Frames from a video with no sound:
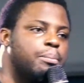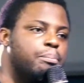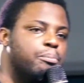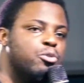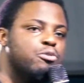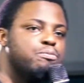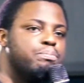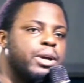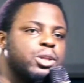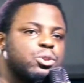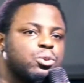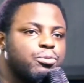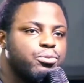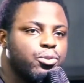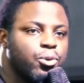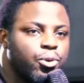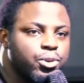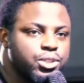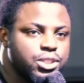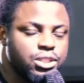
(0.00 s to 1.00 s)
the movement
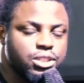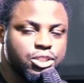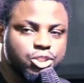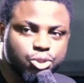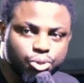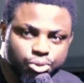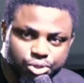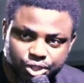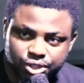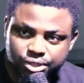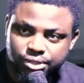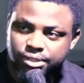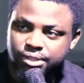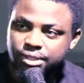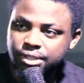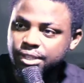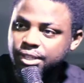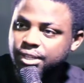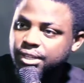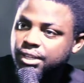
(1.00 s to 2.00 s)
of God in the church
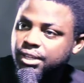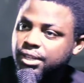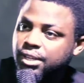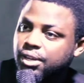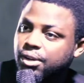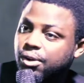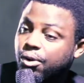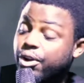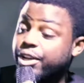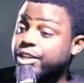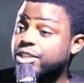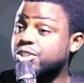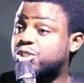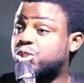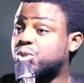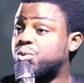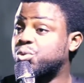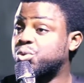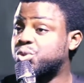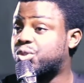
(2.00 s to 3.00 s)
or in the
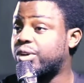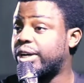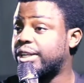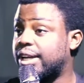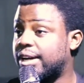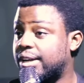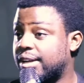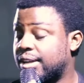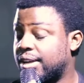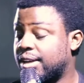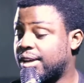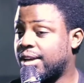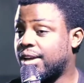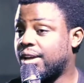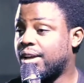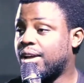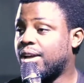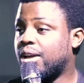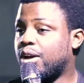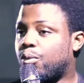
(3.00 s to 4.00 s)
schools, rather.
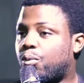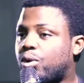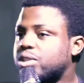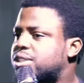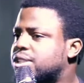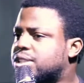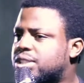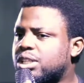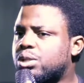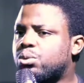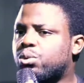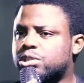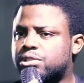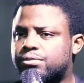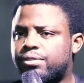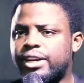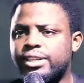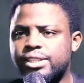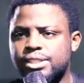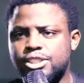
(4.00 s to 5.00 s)
What he did was
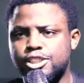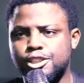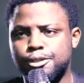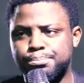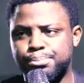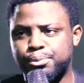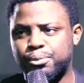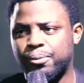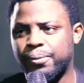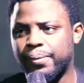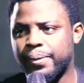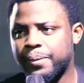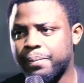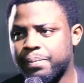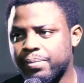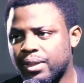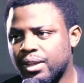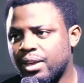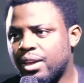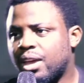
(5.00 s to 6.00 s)
very simple.
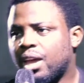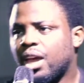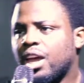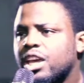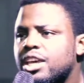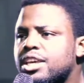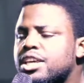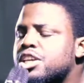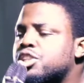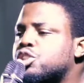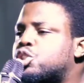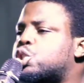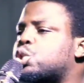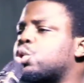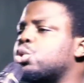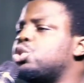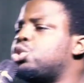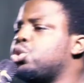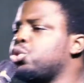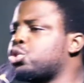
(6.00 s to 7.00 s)
He
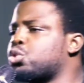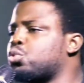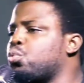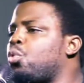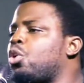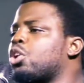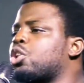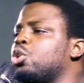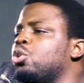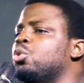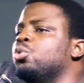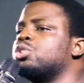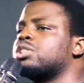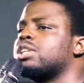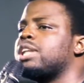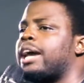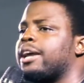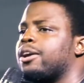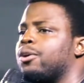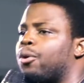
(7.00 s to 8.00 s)
introduced what
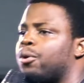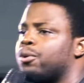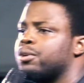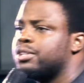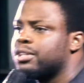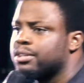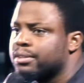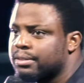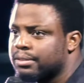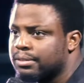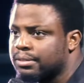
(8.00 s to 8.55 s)
looks like God,